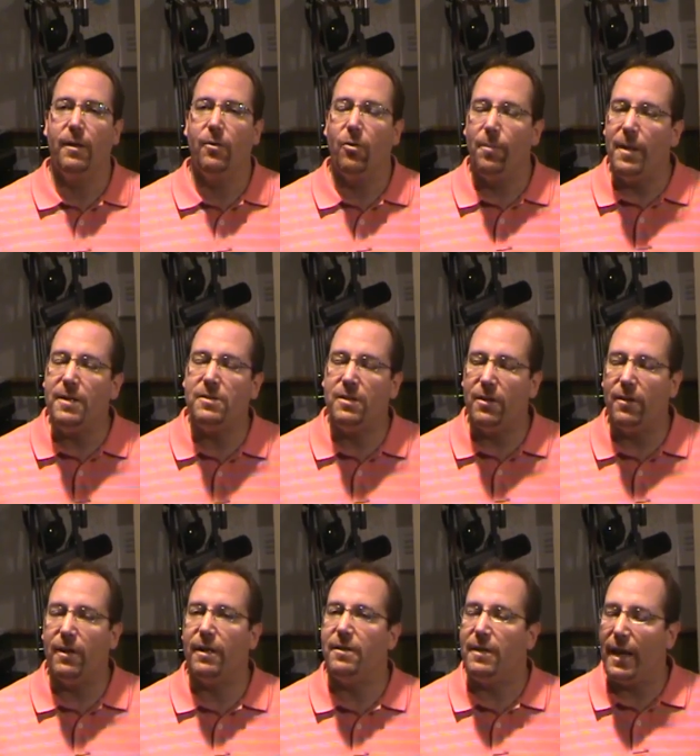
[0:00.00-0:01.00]
We're based here
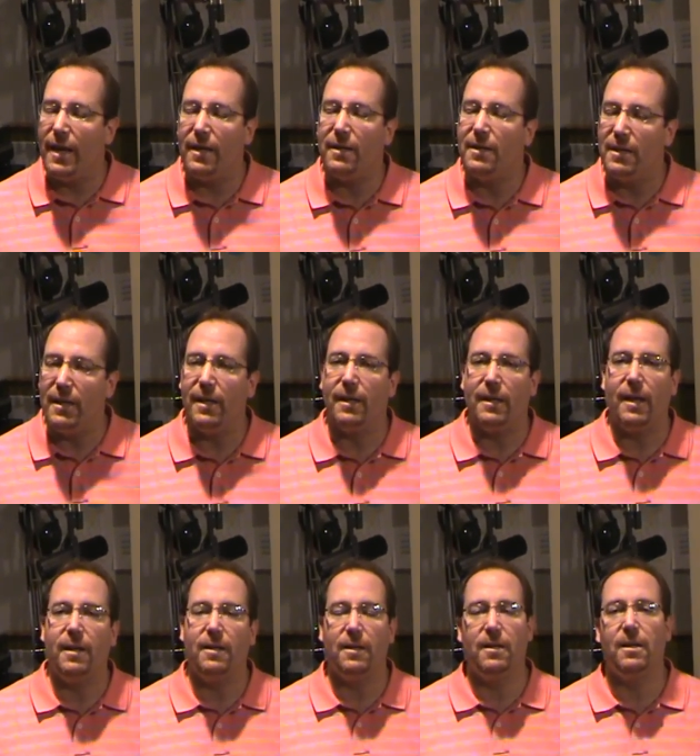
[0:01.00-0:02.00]
in Kankakee at
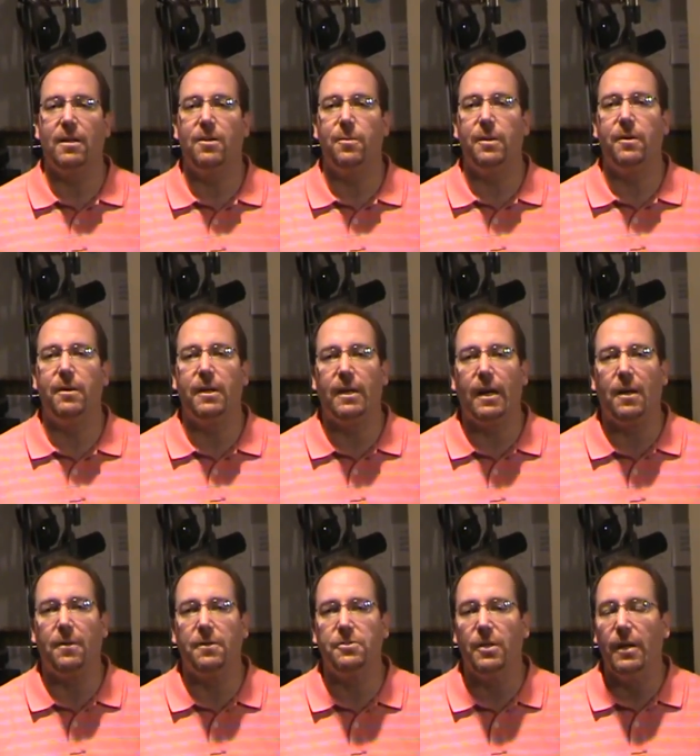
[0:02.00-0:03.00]
Kankakee Community
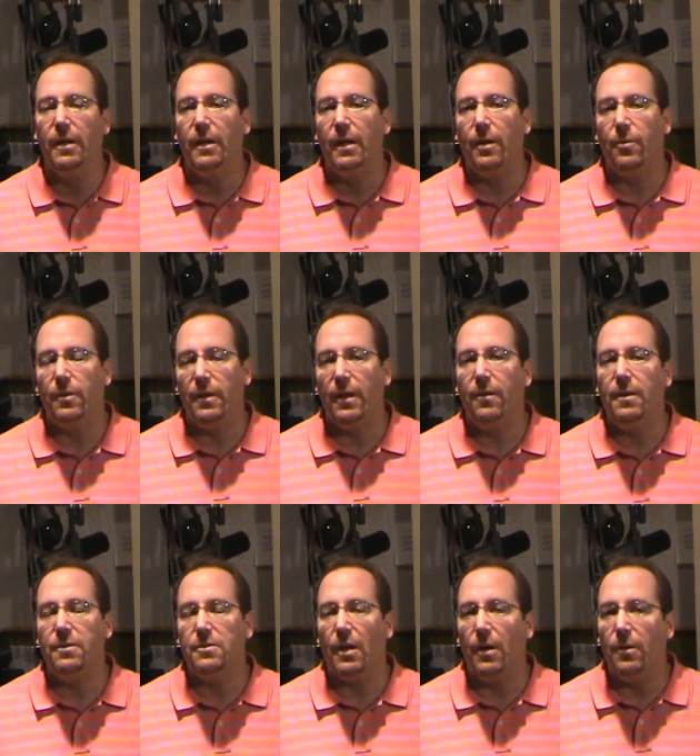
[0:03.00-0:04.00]
College, and we're the
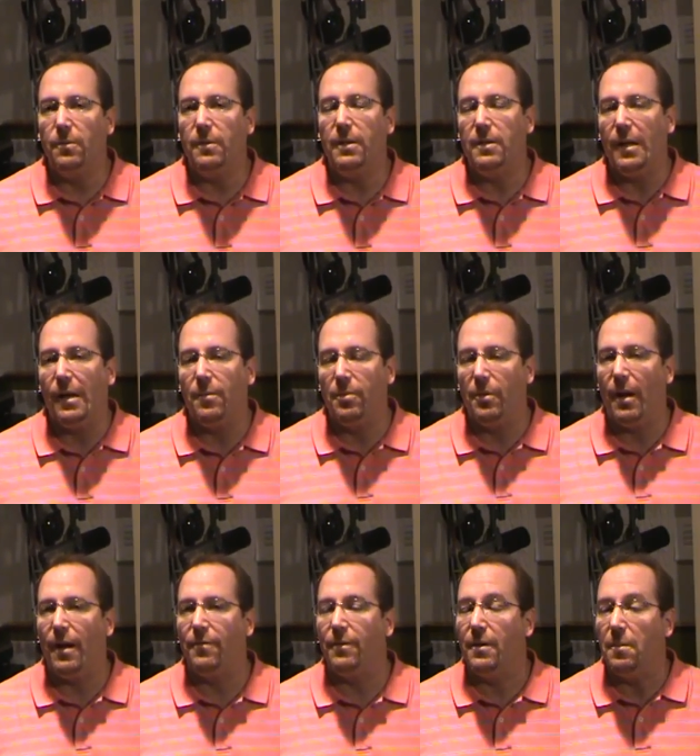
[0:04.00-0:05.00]
area's only
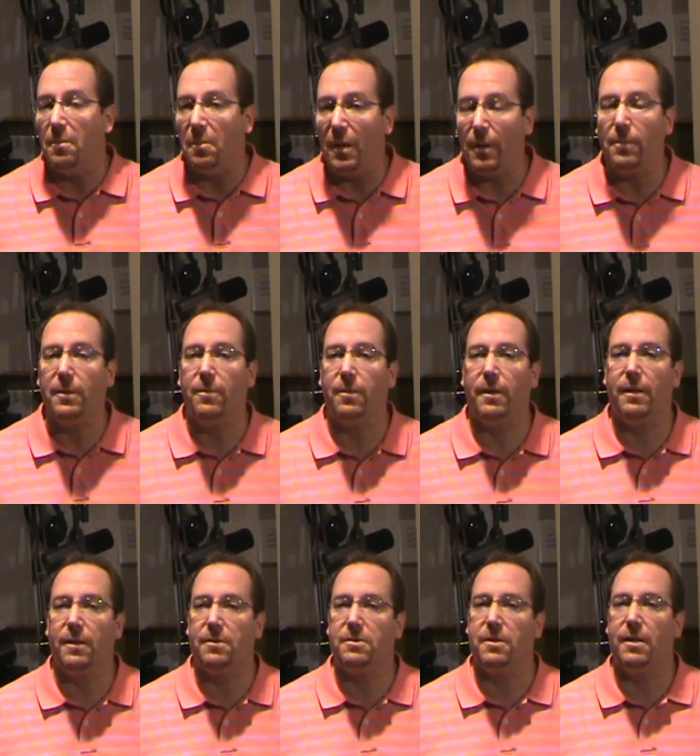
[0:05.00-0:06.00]
nonprofit public
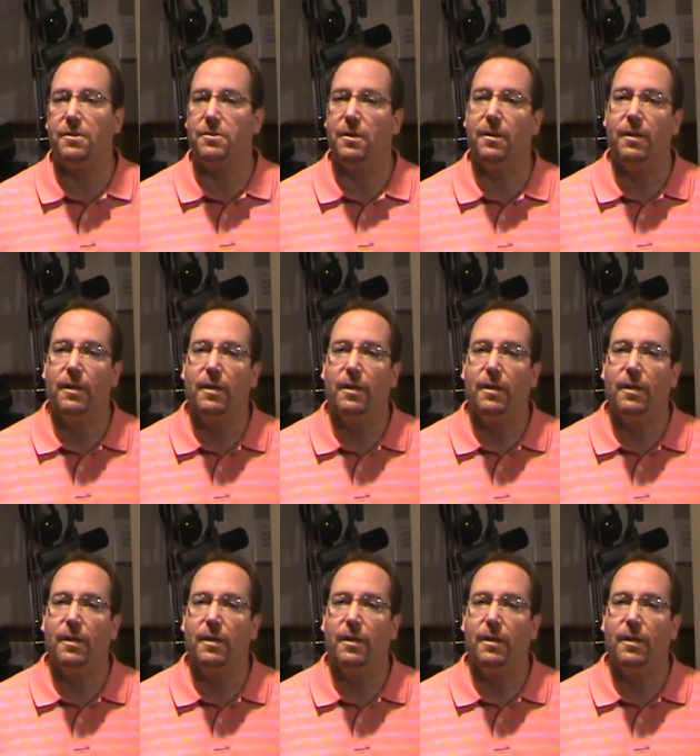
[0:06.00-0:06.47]
radio station.